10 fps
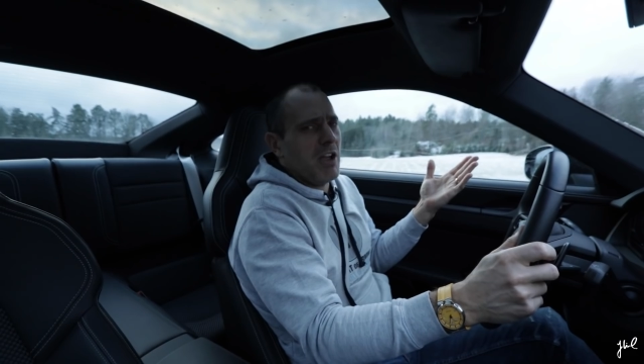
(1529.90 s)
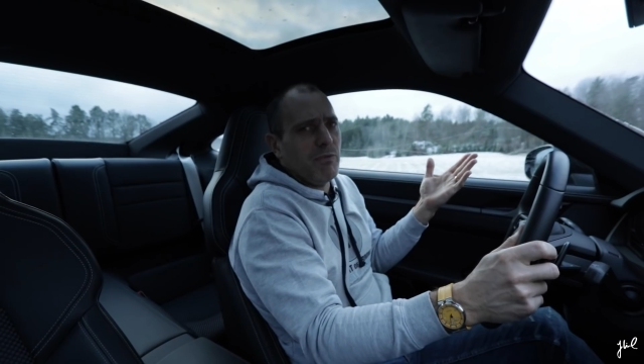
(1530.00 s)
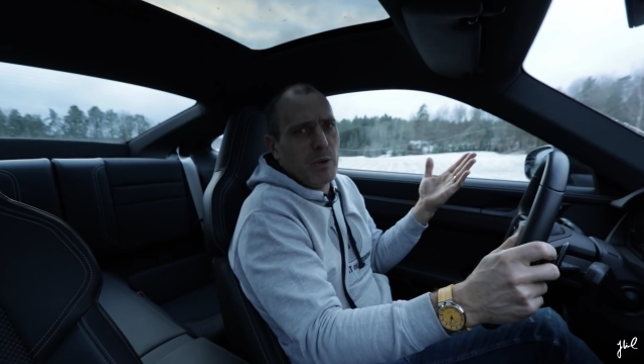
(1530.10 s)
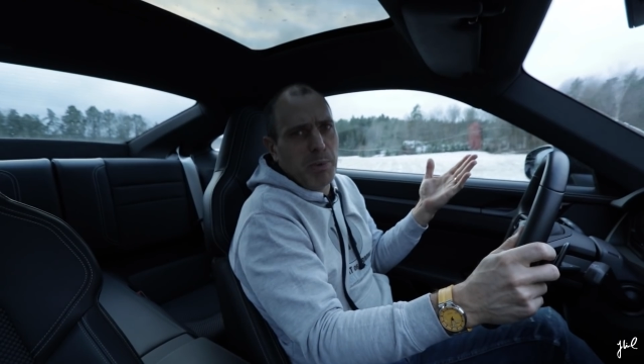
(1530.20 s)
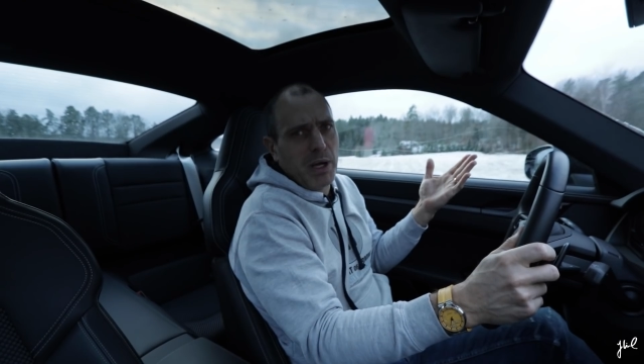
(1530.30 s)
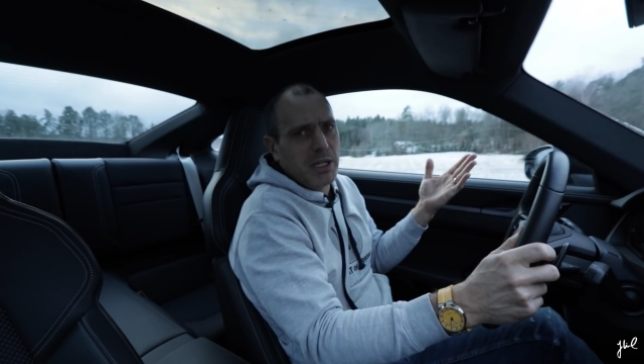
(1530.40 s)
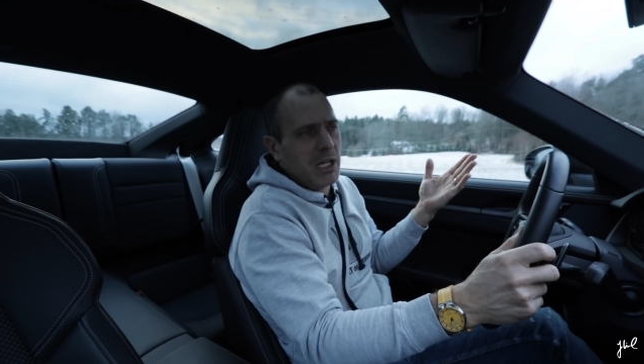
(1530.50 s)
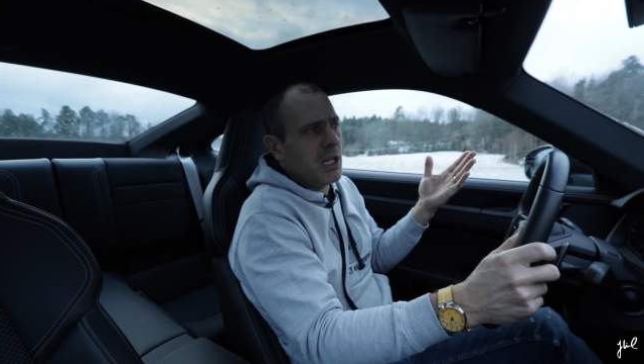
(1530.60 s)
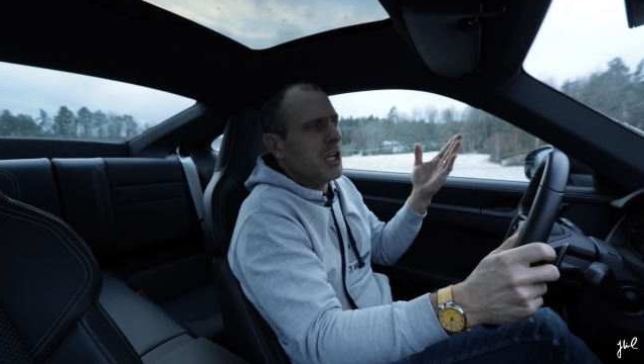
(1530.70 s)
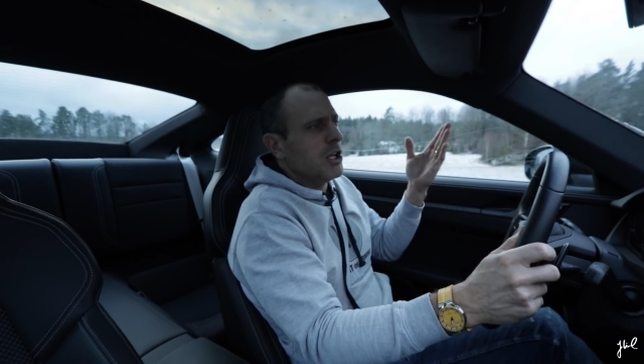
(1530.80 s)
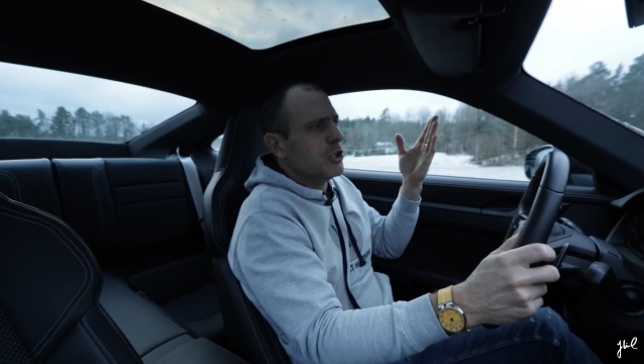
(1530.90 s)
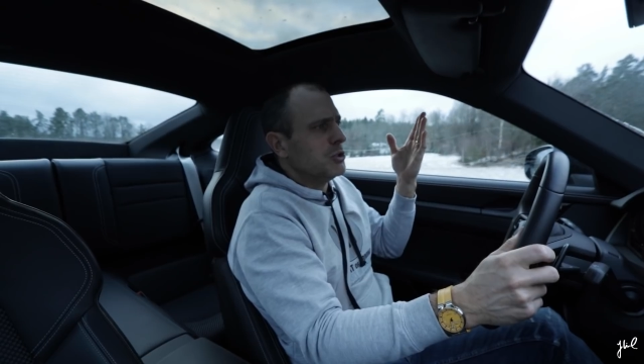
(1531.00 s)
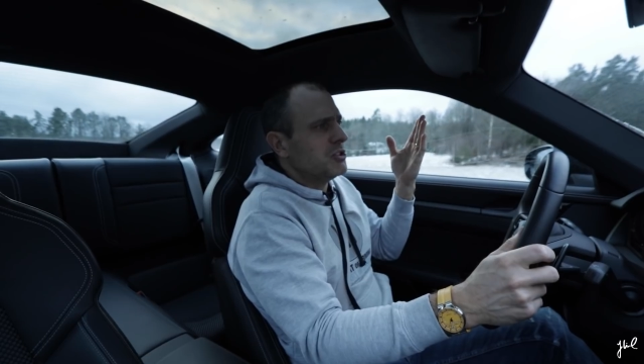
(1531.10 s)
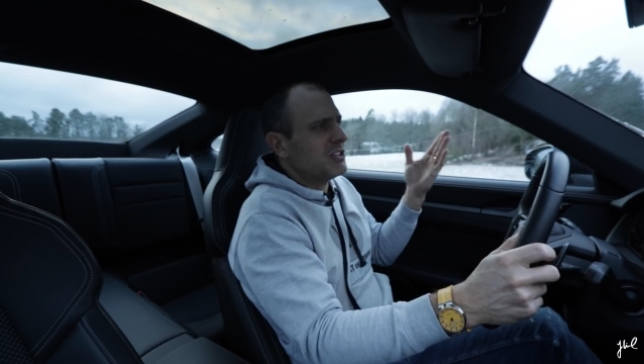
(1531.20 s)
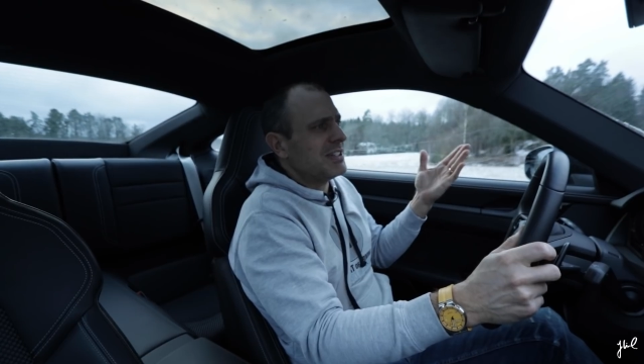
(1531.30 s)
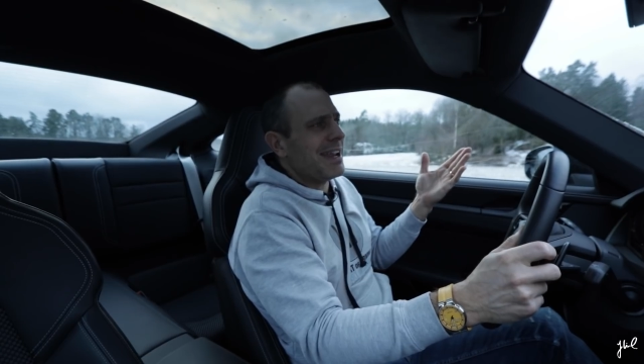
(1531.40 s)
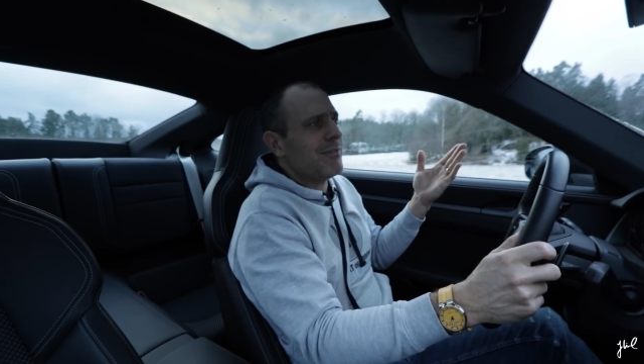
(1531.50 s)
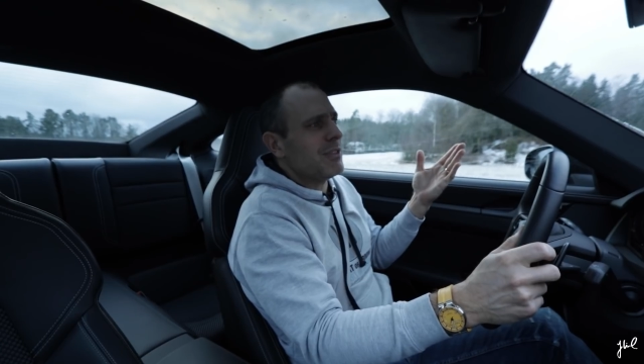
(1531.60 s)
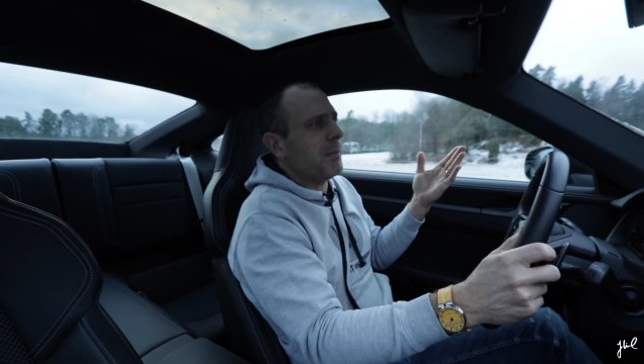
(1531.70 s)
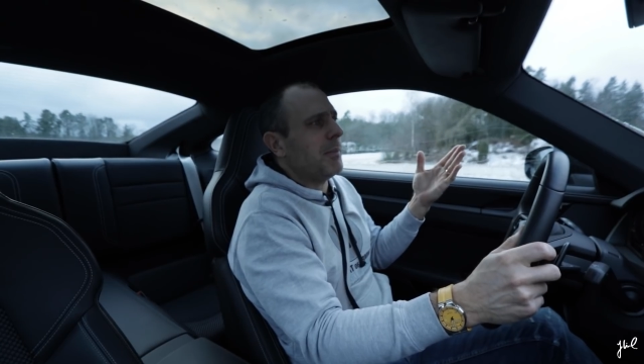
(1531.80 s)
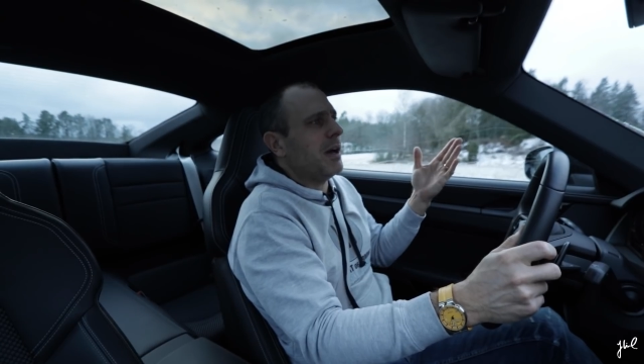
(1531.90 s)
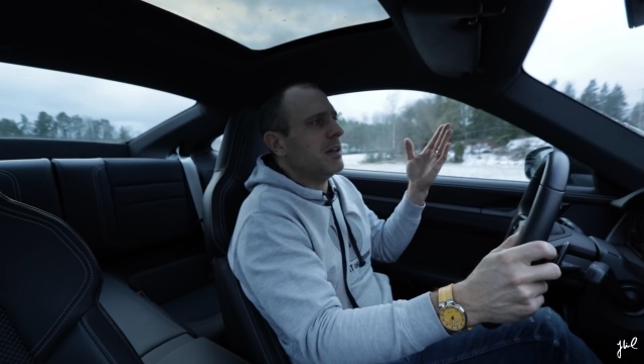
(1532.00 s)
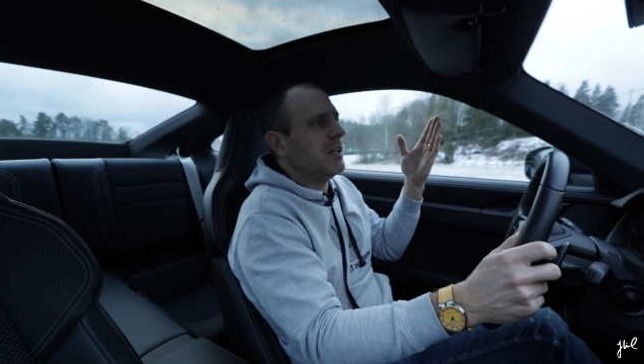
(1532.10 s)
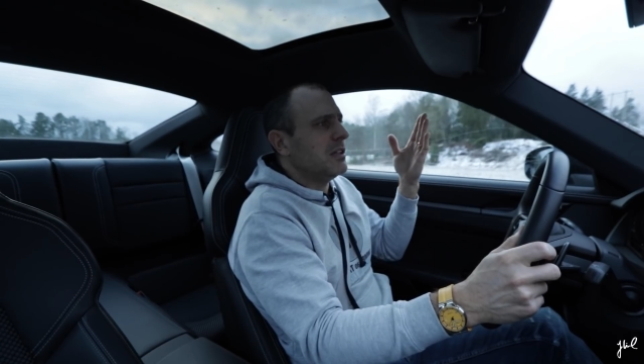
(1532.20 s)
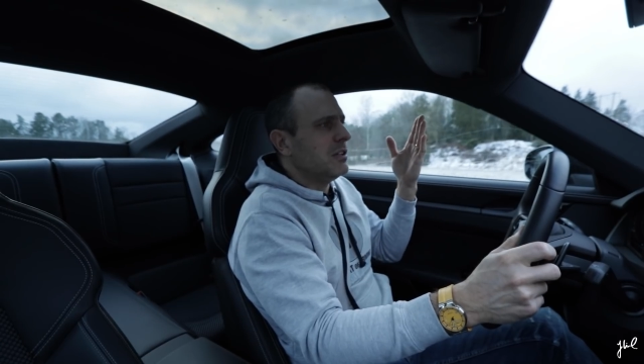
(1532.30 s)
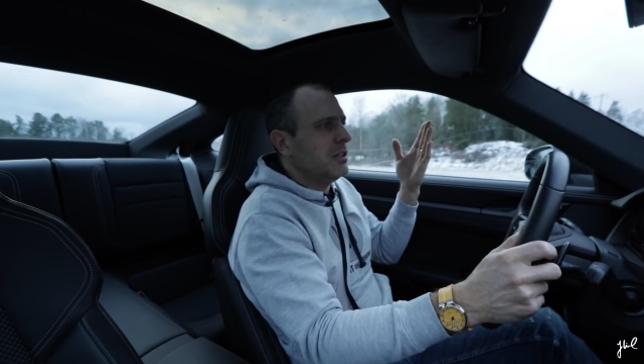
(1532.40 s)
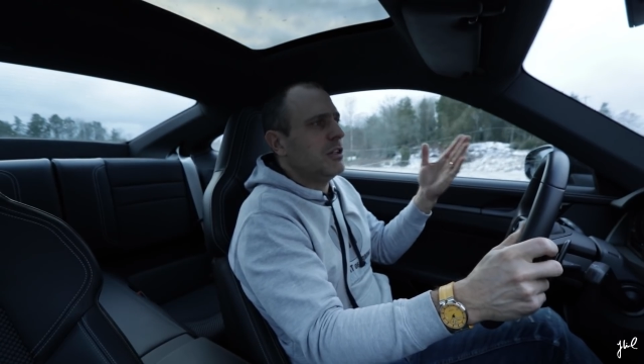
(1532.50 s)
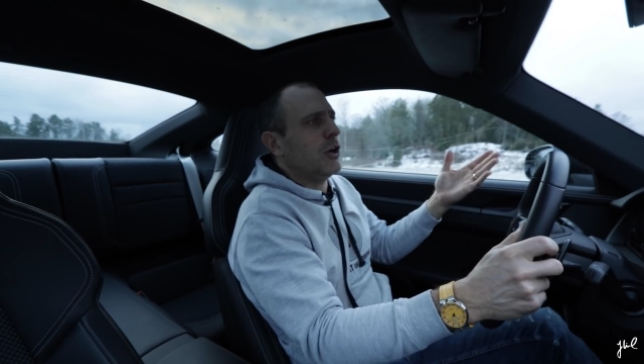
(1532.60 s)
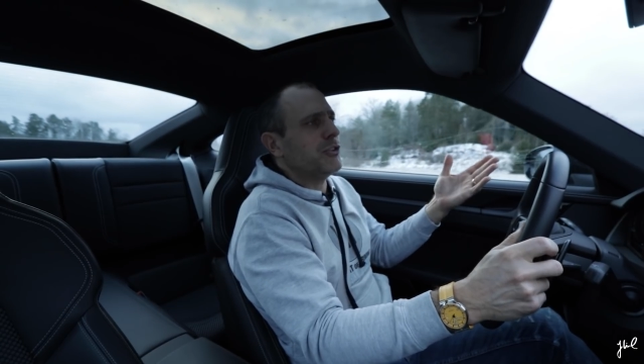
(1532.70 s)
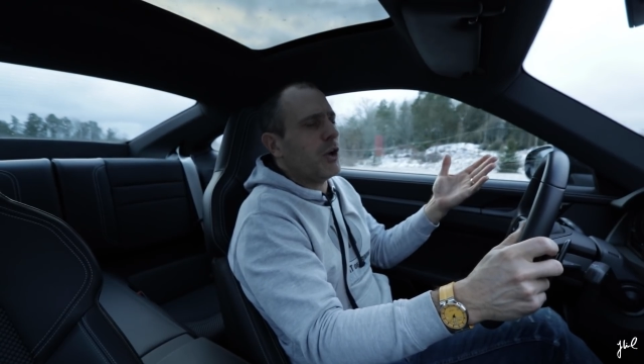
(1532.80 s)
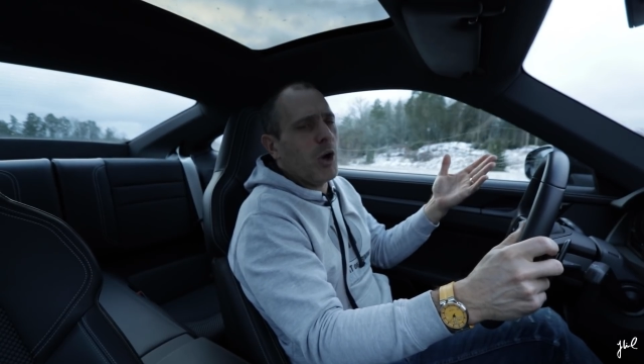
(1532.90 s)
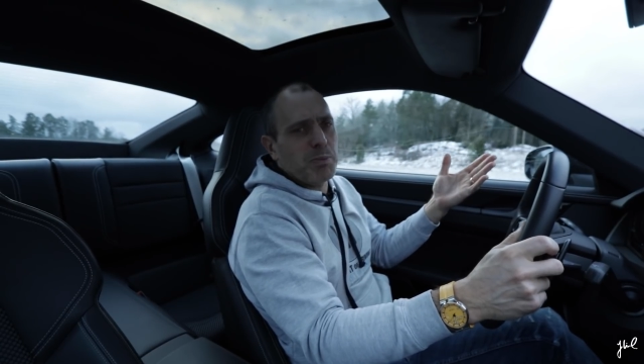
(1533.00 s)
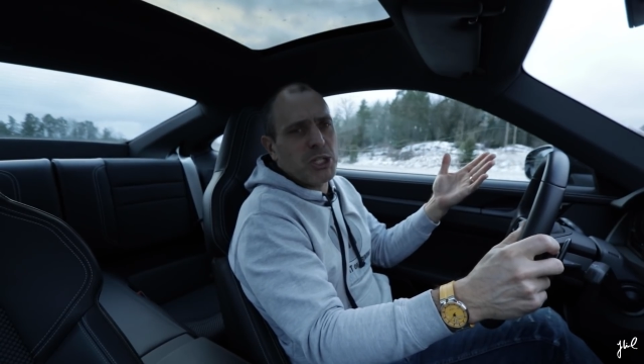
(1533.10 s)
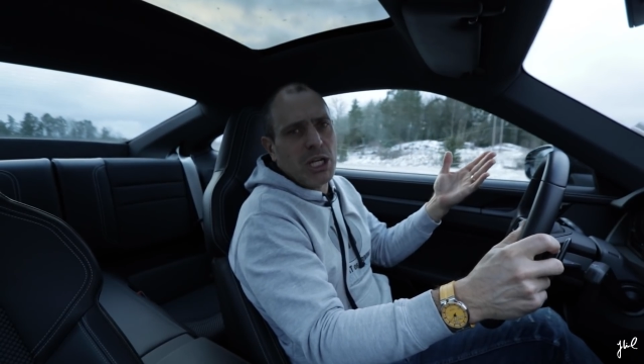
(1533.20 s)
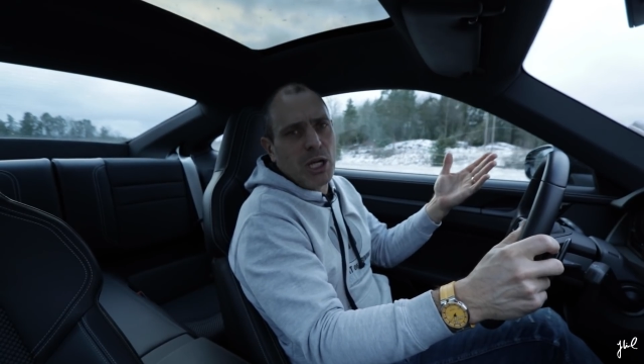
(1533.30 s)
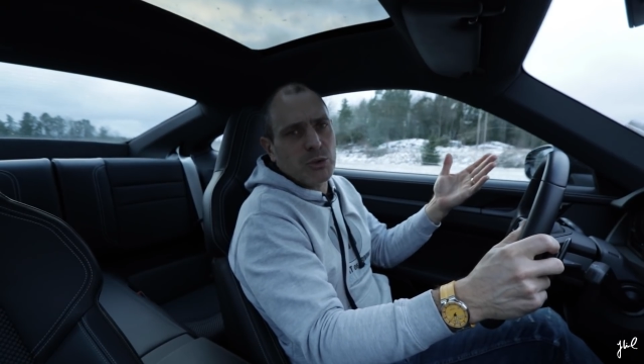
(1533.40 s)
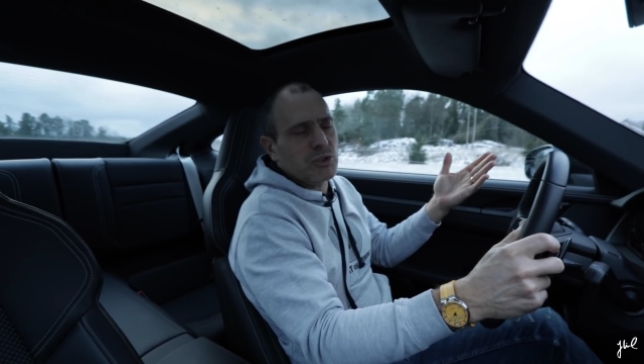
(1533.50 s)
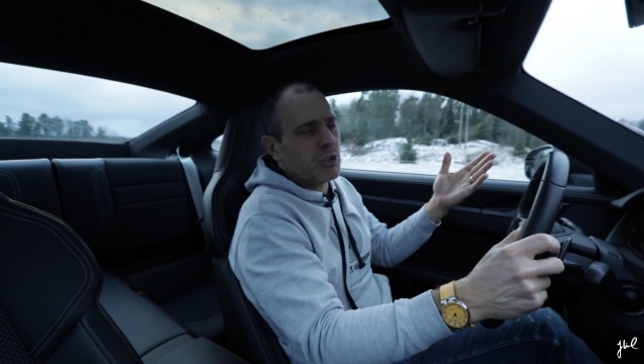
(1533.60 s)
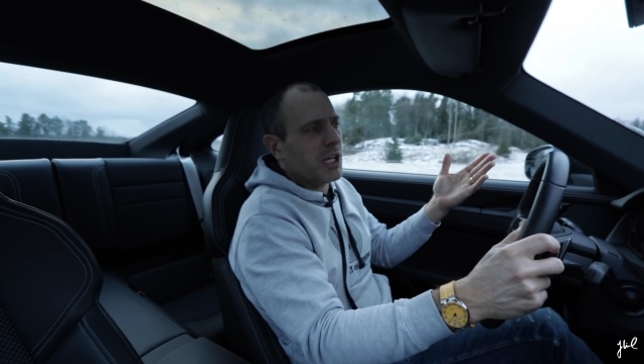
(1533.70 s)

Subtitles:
everybody could save their money, don't option out your